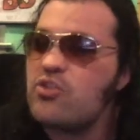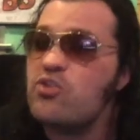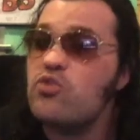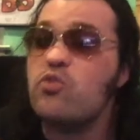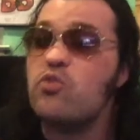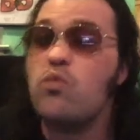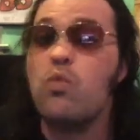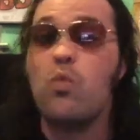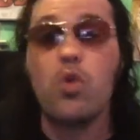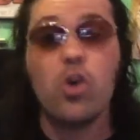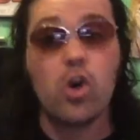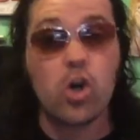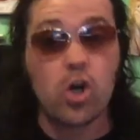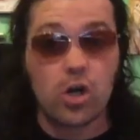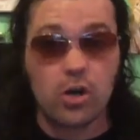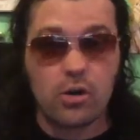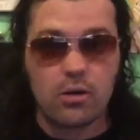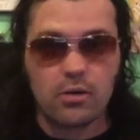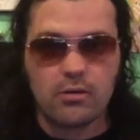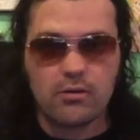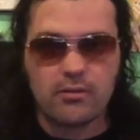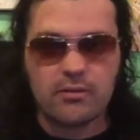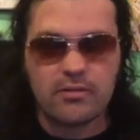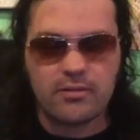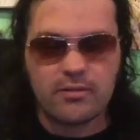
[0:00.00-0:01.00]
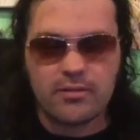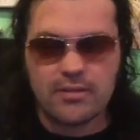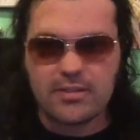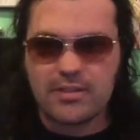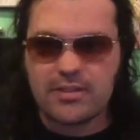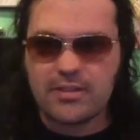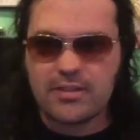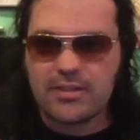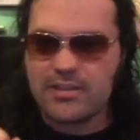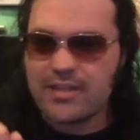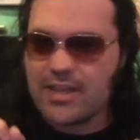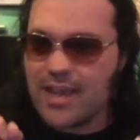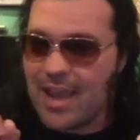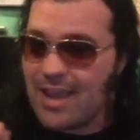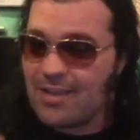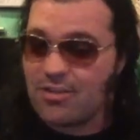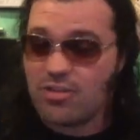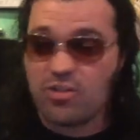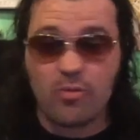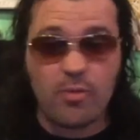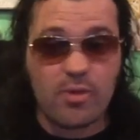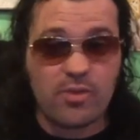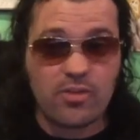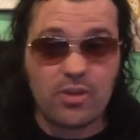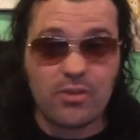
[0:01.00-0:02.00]
were. Gotta
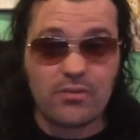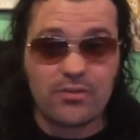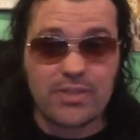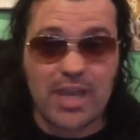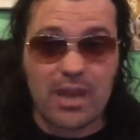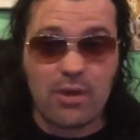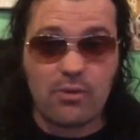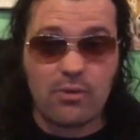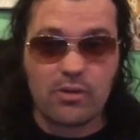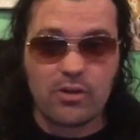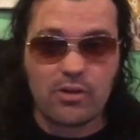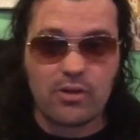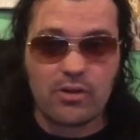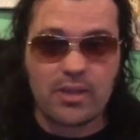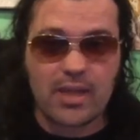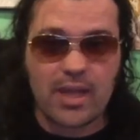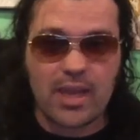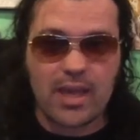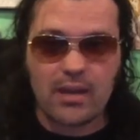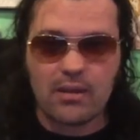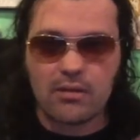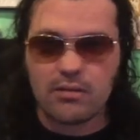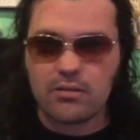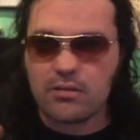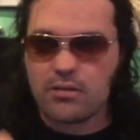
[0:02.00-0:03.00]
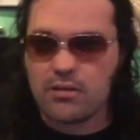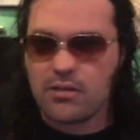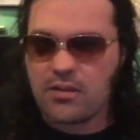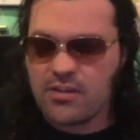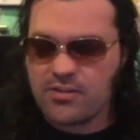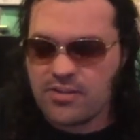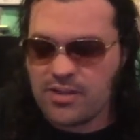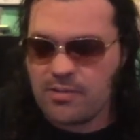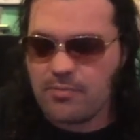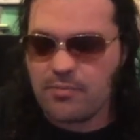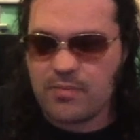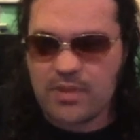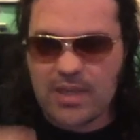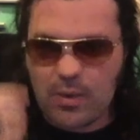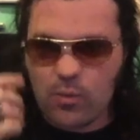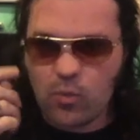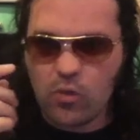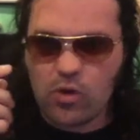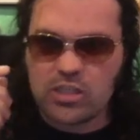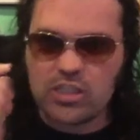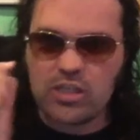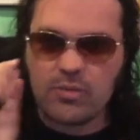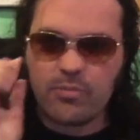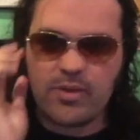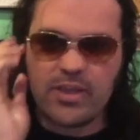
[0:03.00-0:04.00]
slow myself down here again. So I'm getting
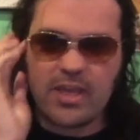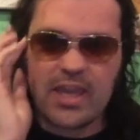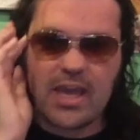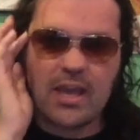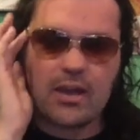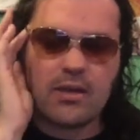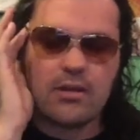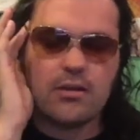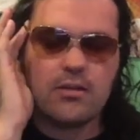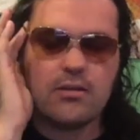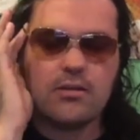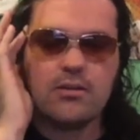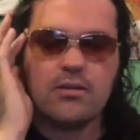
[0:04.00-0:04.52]
worked up again.